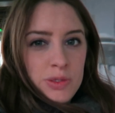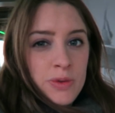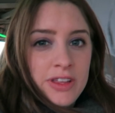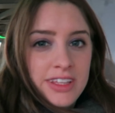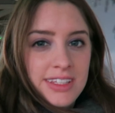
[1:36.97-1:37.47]

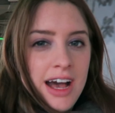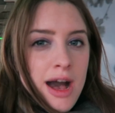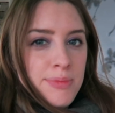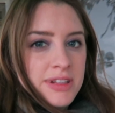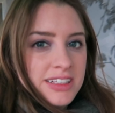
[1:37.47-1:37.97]
We're on the
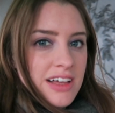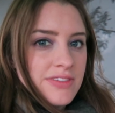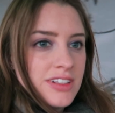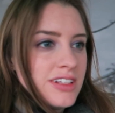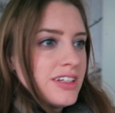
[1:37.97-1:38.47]
top
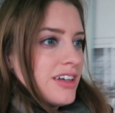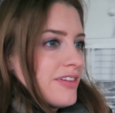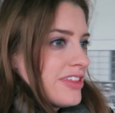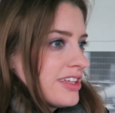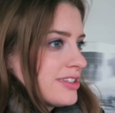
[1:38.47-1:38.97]
level
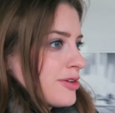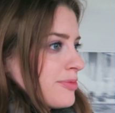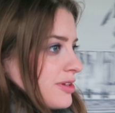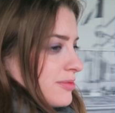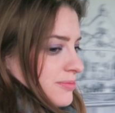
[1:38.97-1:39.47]
of the
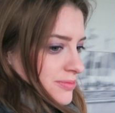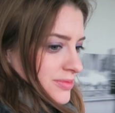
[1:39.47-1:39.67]
ATOMIUM,